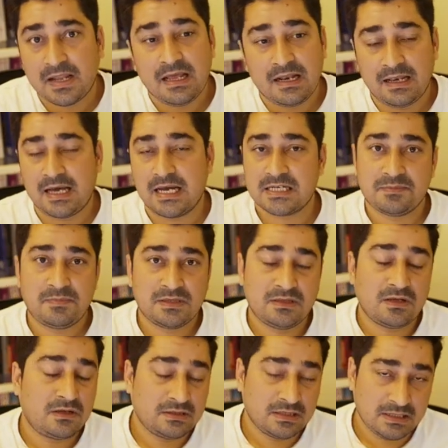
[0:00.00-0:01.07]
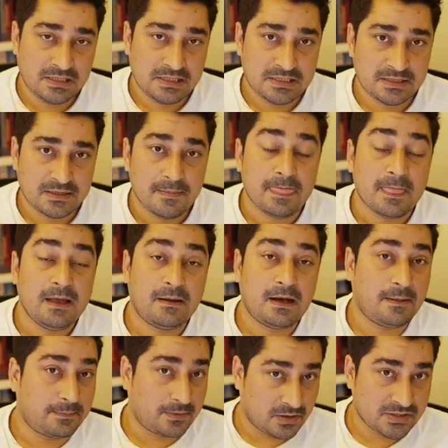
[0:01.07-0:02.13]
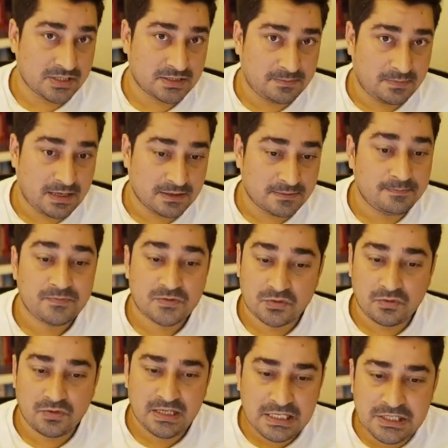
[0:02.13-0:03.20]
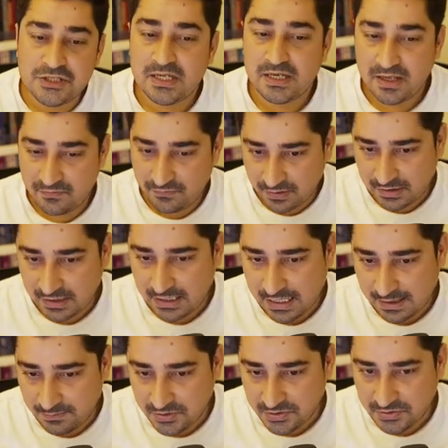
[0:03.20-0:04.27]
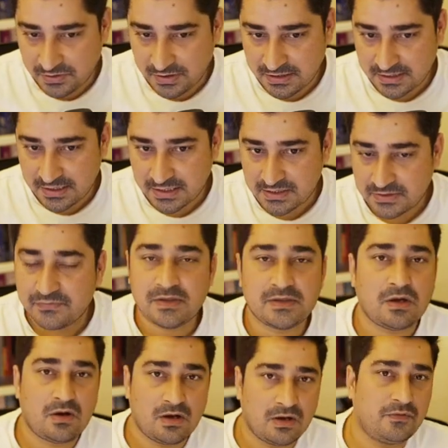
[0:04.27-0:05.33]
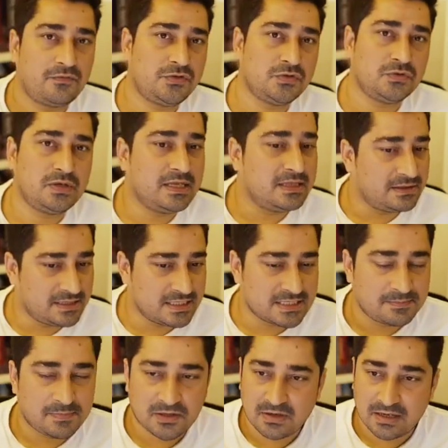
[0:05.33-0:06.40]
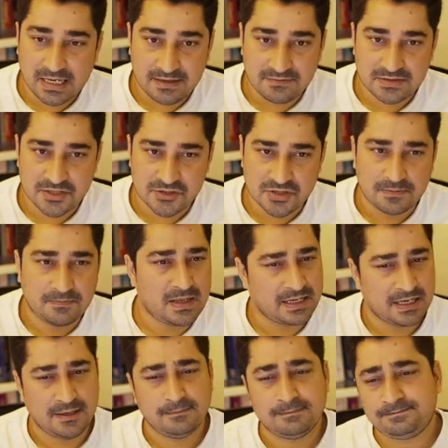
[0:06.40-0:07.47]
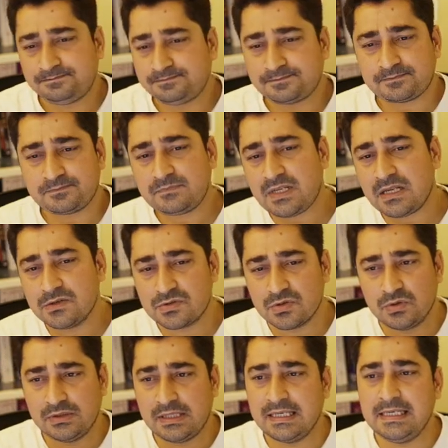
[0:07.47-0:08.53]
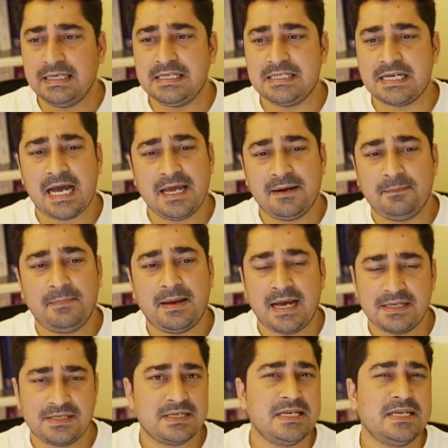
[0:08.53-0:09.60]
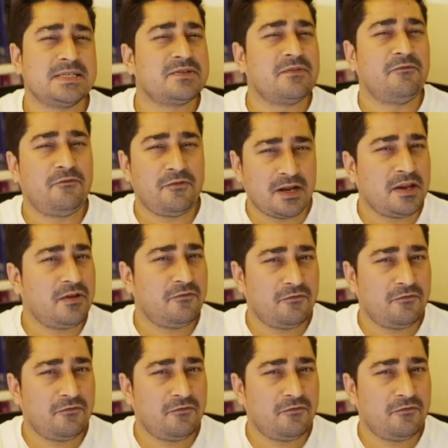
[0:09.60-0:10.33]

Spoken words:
last but not the least, a project part. So each and everything I'm going to discuss with all of you in this particular live session. Again, so the entire batch is very